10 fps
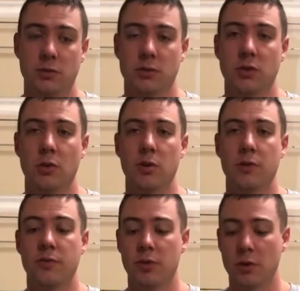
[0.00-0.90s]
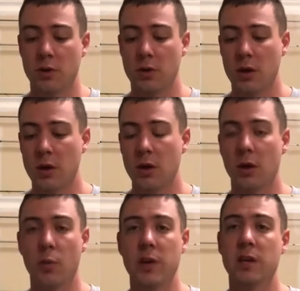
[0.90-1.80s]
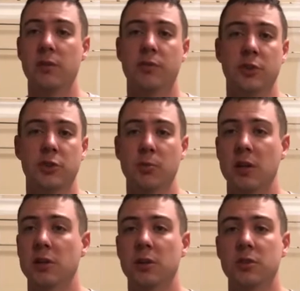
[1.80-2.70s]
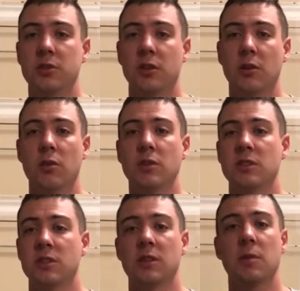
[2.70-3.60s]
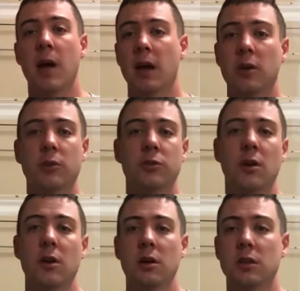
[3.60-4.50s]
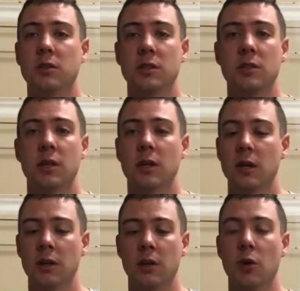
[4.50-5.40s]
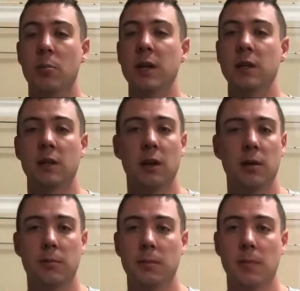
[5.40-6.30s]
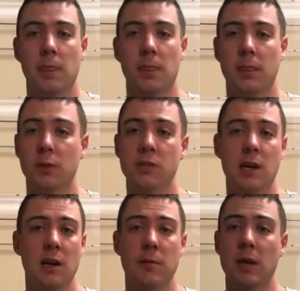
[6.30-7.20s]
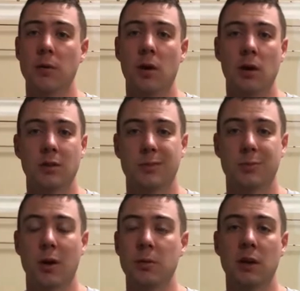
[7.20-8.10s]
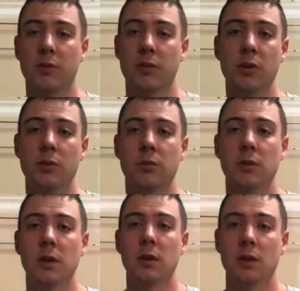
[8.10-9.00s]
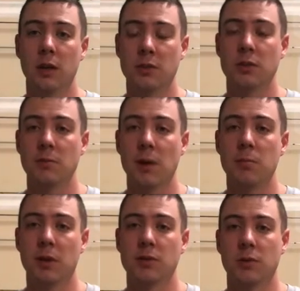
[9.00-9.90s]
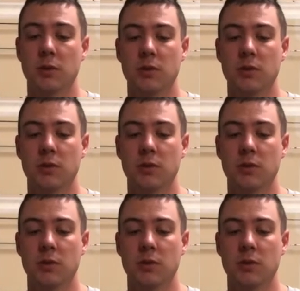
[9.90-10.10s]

So if you're a weekend fisherman, you're used to throwing this in the back of your truck and just, you know, beating it up, those I M eight rods are probably not for you. You actually might bust one.